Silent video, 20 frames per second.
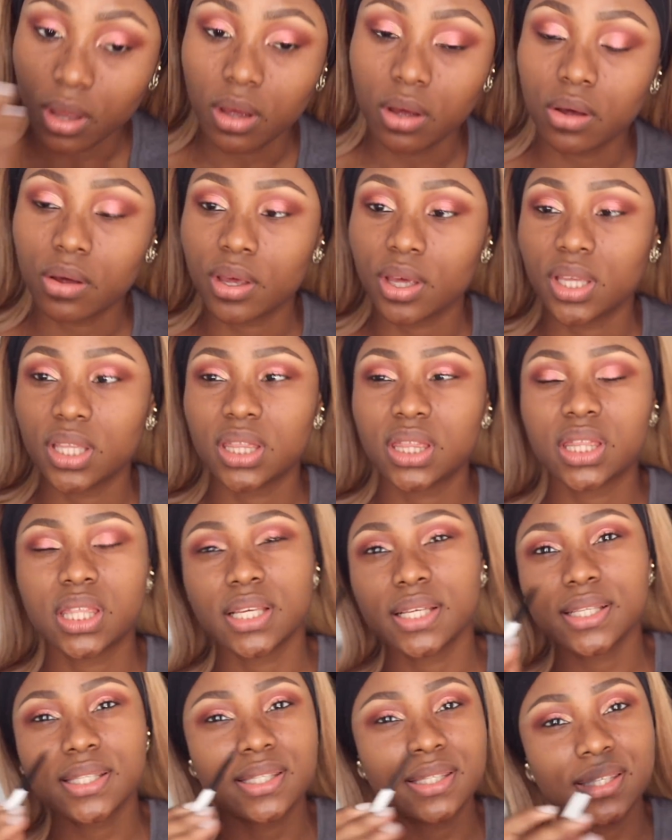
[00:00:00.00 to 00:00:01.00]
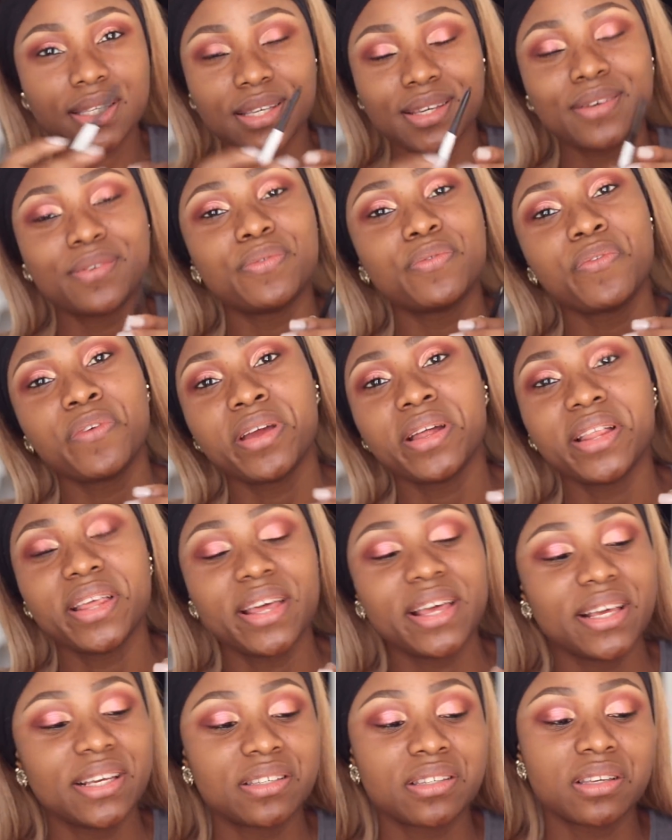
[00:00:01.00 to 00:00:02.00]
Okay, this
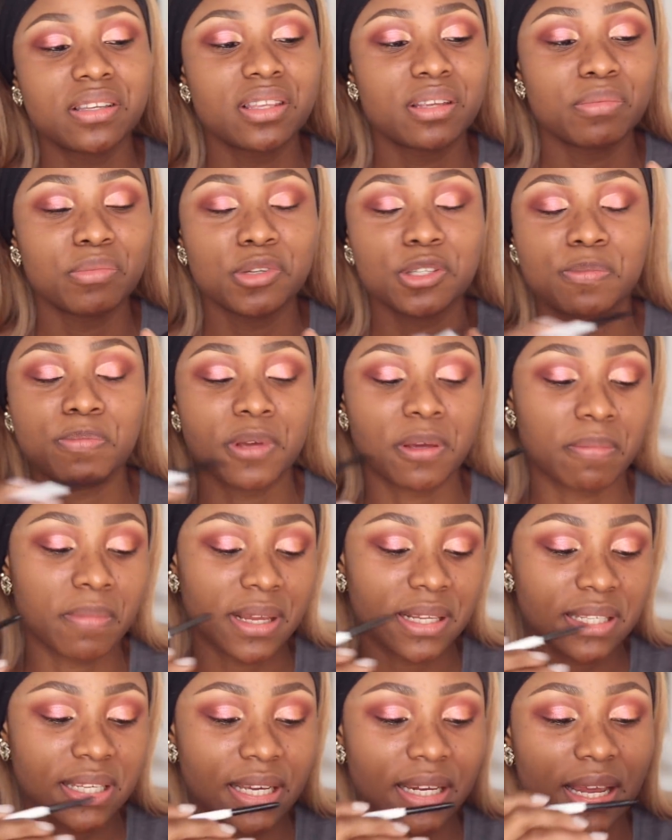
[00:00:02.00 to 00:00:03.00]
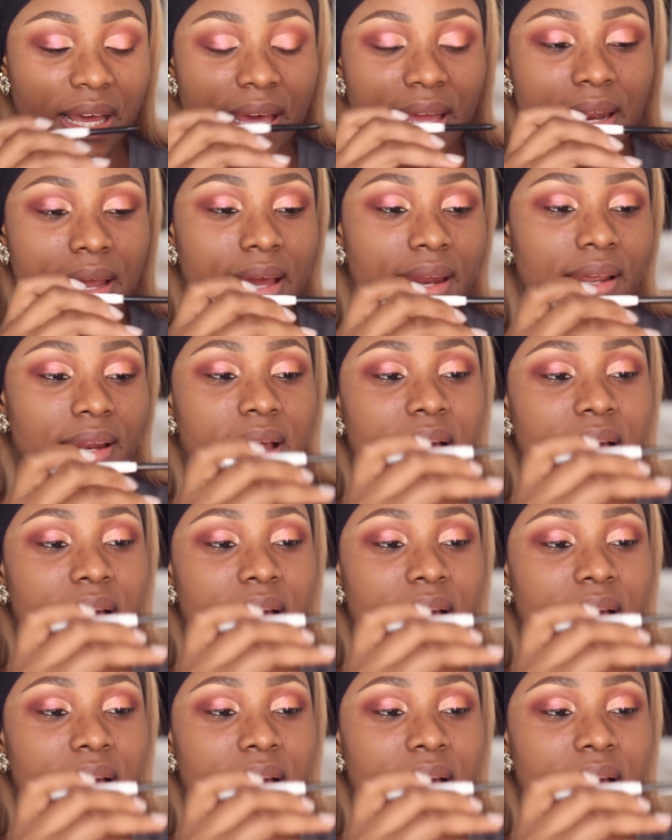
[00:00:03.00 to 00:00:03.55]
really isn't the most pigmented eyeliner.